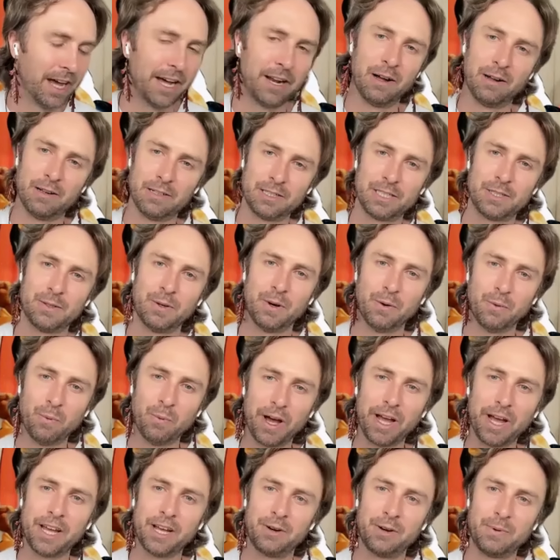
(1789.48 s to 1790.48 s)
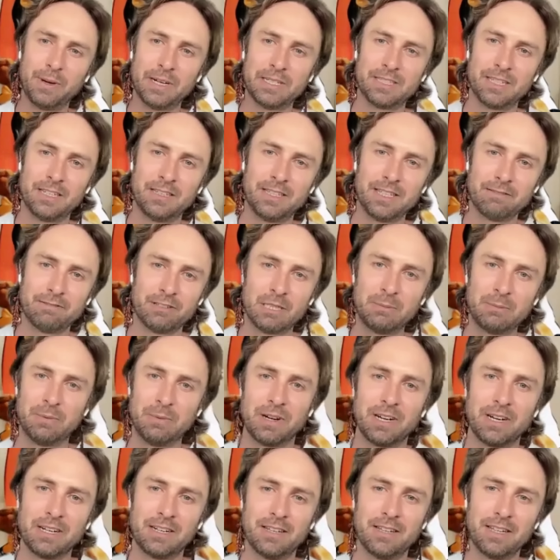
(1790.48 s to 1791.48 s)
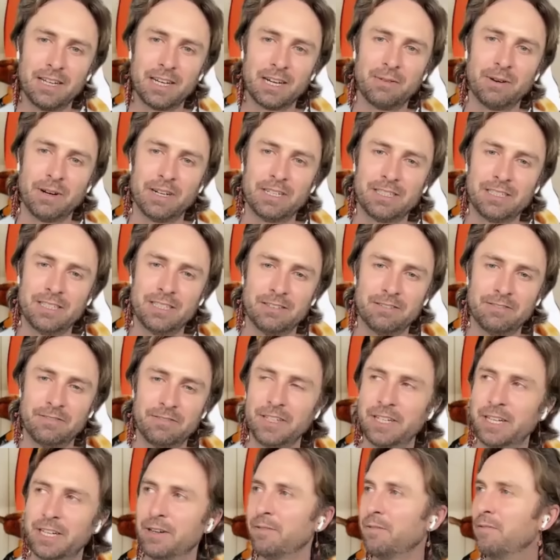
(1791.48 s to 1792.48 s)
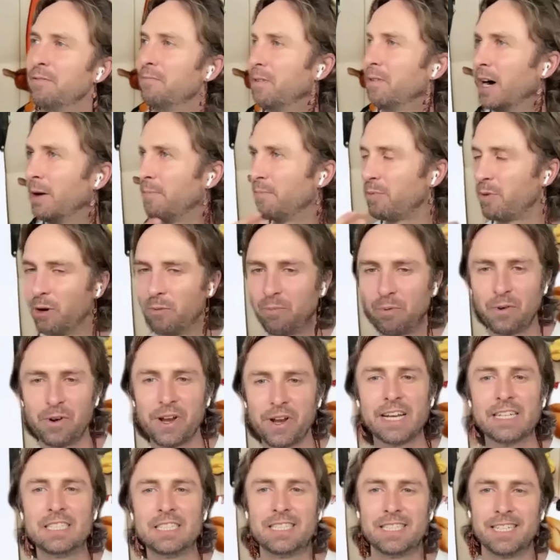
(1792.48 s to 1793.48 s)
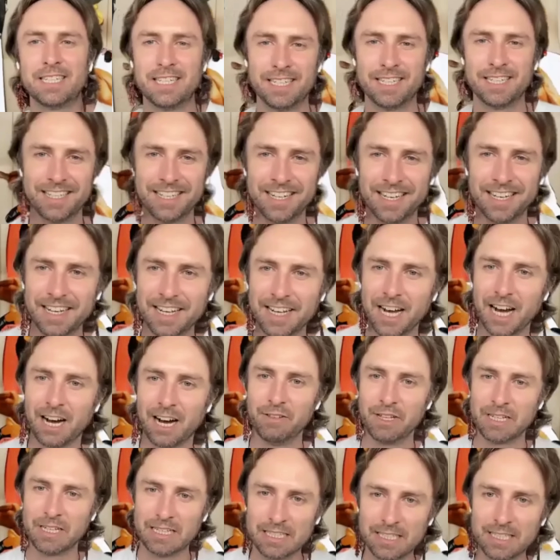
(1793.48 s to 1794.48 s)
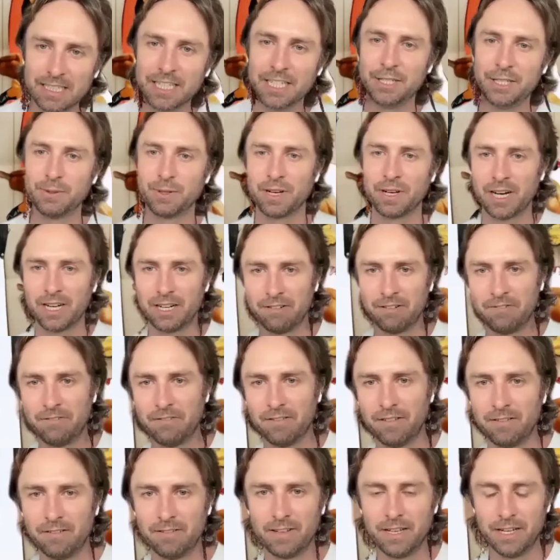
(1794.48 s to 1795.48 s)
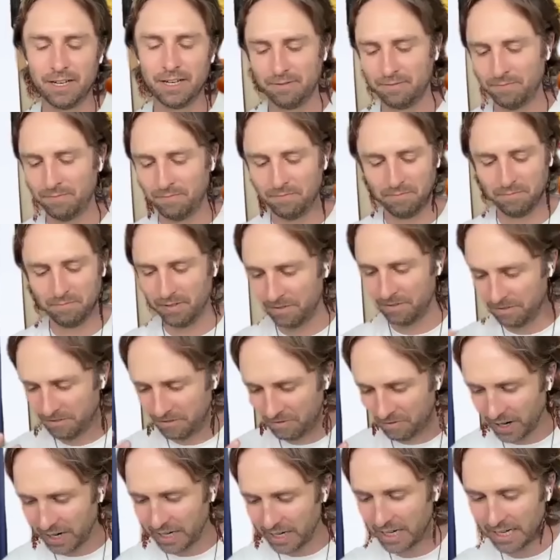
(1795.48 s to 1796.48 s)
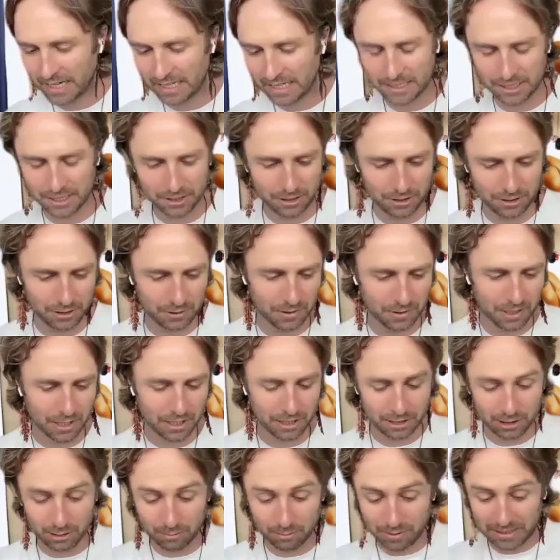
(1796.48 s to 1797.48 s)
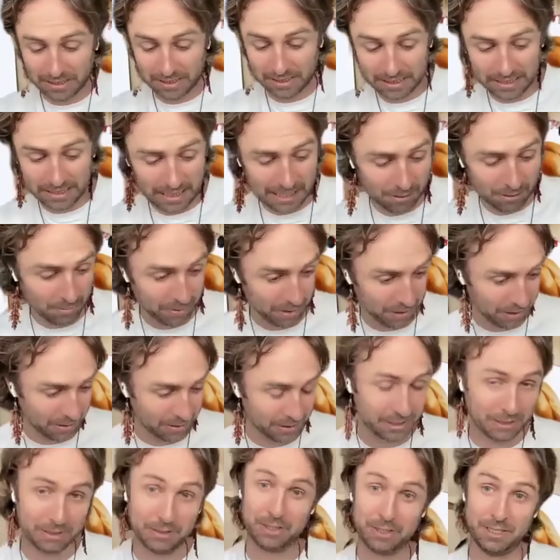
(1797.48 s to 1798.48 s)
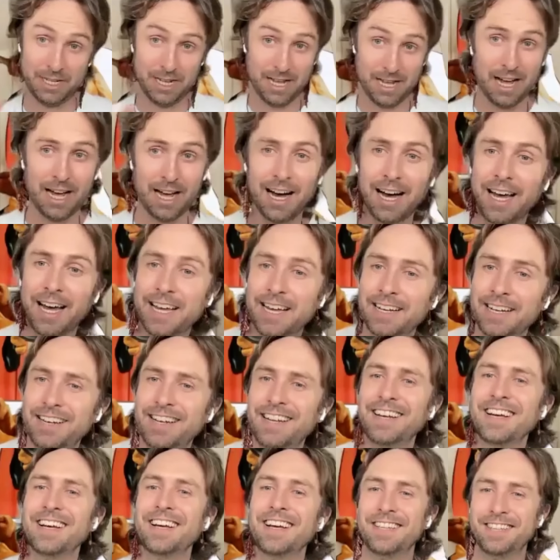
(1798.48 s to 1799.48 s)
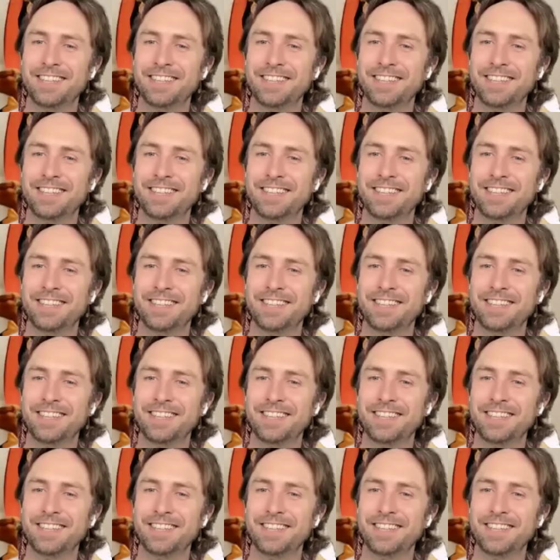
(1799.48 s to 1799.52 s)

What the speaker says: And also a way in which I think responding to that question of, you know, appropriation of the continual kind of, you know, fighting to be seen, but also to hide,